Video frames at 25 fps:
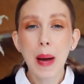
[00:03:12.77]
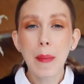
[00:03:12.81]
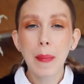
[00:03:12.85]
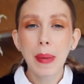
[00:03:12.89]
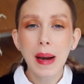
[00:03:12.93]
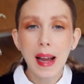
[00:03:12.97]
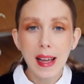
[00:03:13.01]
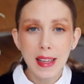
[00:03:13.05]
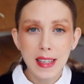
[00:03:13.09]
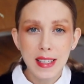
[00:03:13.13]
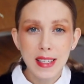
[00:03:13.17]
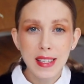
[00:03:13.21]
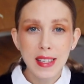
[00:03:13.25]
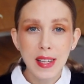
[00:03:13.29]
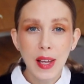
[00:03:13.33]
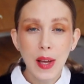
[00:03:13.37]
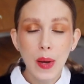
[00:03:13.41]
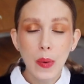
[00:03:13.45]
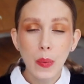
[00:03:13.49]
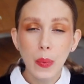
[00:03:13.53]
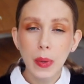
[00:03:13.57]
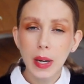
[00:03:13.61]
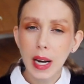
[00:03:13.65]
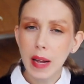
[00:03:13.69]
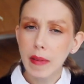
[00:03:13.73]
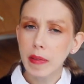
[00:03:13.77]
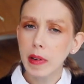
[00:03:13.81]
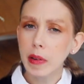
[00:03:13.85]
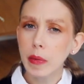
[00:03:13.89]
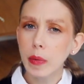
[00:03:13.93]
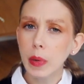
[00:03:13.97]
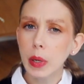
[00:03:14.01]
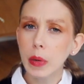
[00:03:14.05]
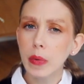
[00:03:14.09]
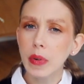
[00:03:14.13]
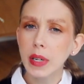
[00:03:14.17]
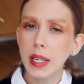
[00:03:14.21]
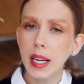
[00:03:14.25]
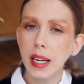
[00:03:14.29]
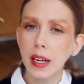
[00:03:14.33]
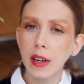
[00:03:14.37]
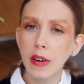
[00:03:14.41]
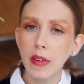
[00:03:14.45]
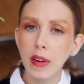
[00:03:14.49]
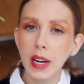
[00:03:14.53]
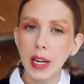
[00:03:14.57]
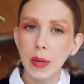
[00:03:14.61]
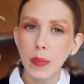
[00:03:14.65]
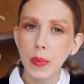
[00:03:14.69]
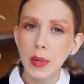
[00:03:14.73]
Plus, whenever we
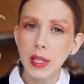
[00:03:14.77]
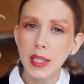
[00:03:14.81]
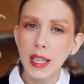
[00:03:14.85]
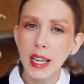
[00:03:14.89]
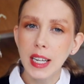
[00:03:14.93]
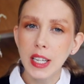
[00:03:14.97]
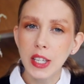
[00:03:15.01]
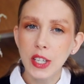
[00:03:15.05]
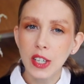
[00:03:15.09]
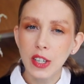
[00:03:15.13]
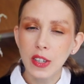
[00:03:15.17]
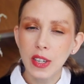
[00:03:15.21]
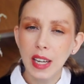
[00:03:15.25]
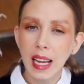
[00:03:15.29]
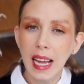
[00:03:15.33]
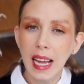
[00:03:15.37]
redecorate, we tend to